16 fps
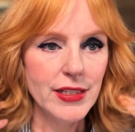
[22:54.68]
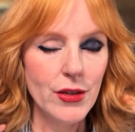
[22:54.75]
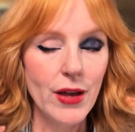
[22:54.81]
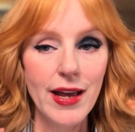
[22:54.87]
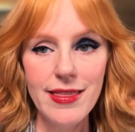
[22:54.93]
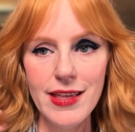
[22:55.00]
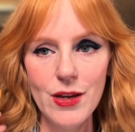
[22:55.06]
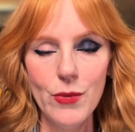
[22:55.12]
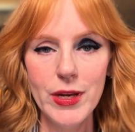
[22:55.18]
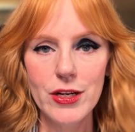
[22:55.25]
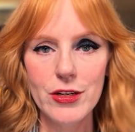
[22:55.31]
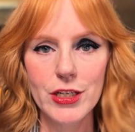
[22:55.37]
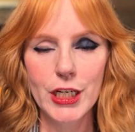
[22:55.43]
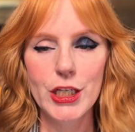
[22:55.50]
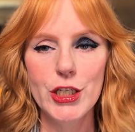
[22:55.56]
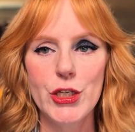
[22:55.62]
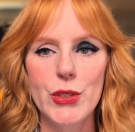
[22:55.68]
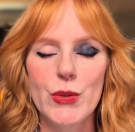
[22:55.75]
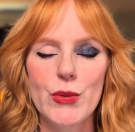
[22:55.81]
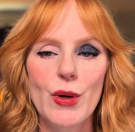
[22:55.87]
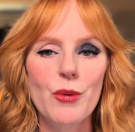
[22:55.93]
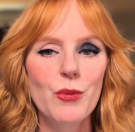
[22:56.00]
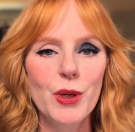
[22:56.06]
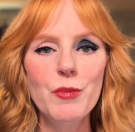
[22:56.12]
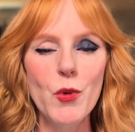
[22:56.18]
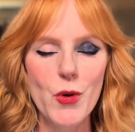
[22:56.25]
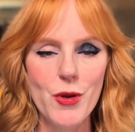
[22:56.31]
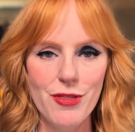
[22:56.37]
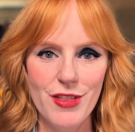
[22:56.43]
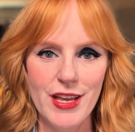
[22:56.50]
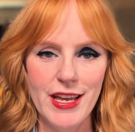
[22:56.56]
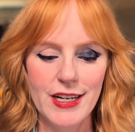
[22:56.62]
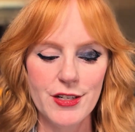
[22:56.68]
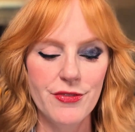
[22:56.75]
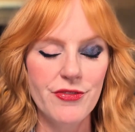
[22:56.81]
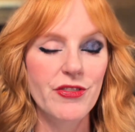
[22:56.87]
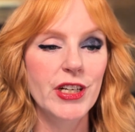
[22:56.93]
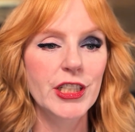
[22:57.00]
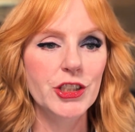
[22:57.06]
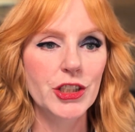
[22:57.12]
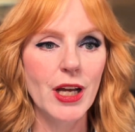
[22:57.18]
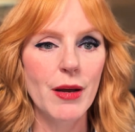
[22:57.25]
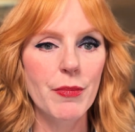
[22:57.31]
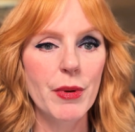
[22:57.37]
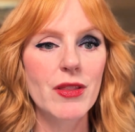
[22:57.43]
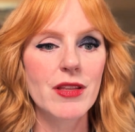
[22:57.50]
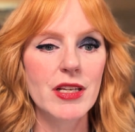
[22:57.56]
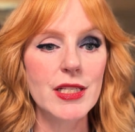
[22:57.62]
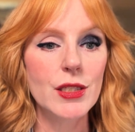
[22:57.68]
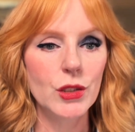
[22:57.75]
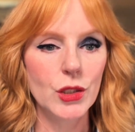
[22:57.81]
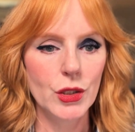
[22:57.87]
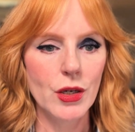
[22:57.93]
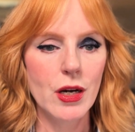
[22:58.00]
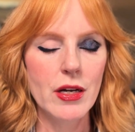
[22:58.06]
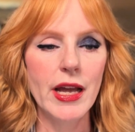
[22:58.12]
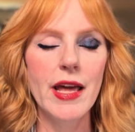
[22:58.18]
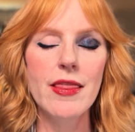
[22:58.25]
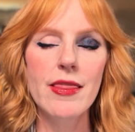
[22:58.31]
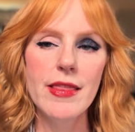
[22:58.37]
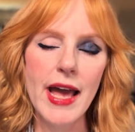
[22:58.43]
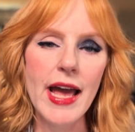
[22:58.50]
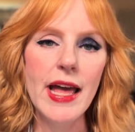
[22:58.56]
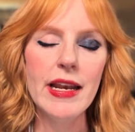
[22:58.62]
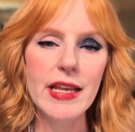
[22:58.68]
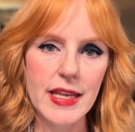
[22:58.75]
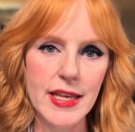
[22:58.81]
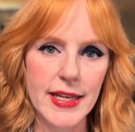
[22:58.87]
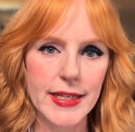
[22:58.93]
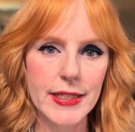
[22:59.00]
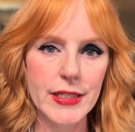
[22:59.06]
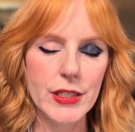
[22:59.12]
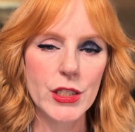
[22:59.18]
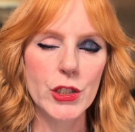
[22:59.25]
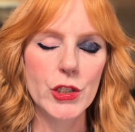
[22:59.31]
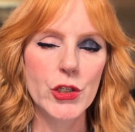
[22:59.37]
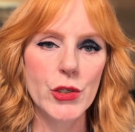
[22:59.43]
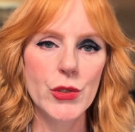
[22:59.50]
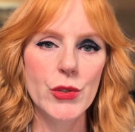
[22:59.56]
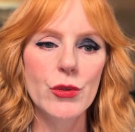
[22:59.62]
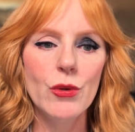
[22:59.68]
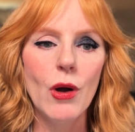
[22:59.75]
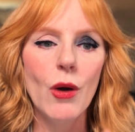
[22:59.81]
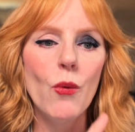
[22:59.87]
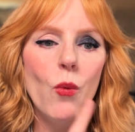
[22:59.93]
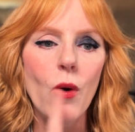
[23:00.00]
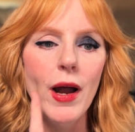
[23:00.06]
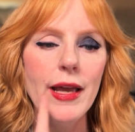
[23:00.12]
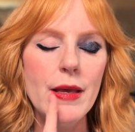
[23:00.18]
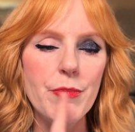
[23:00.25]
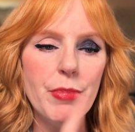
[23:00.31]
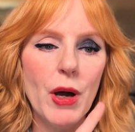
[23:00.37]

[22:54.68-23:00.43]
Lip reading: so I think we are going to do one more thing to finish up this look, and that is to wipe